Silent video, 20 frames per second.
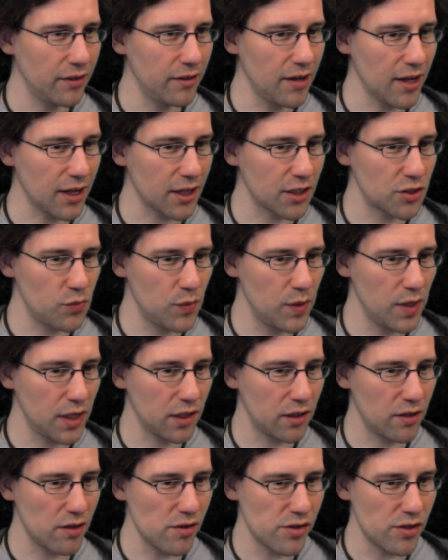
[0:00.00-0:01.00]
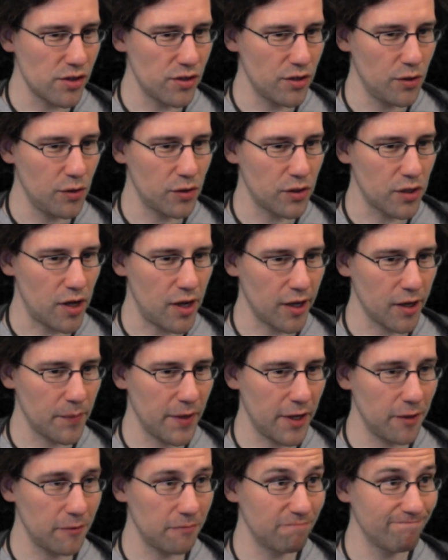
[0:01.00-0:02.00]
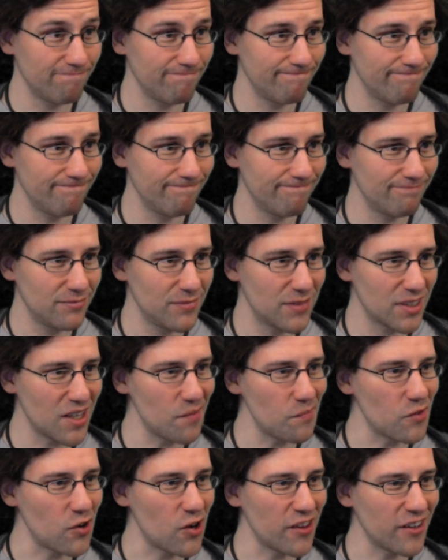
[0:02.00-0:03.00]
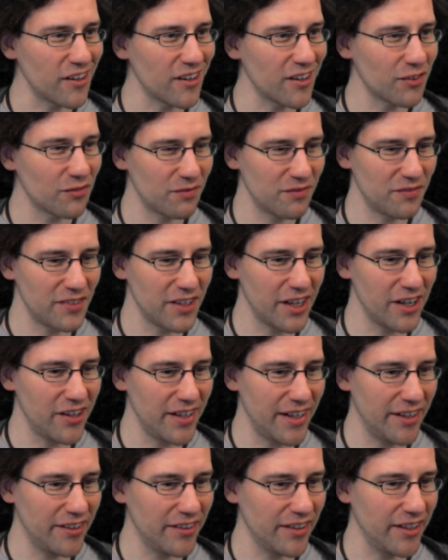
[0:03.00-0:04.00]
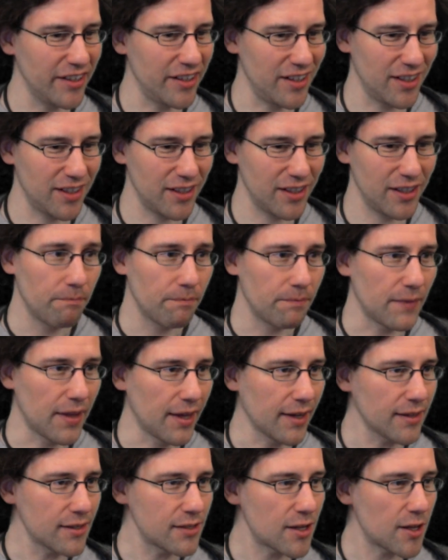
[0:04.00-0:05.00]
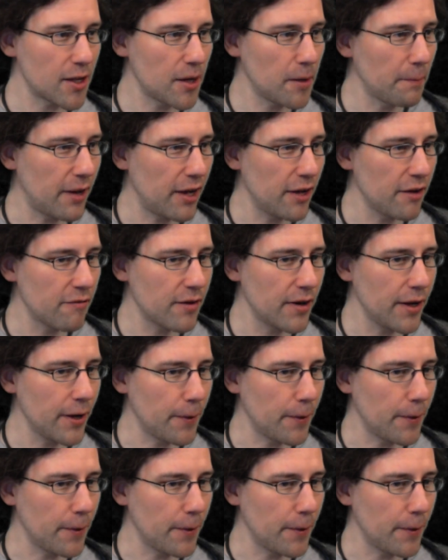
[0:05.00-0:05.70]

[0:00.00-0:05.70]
next week to talk about some or other. Figure it out later. Thanks, and bye for